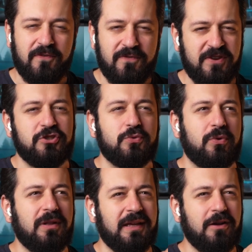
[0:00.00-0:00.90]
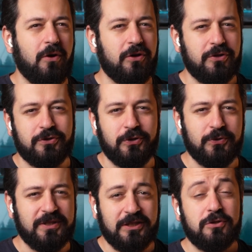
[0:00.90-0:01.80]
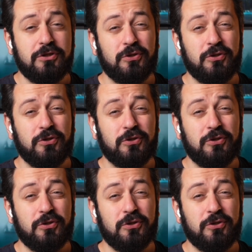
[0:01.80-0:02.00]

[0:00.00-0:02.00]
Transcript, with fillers: visual and audio clues that you need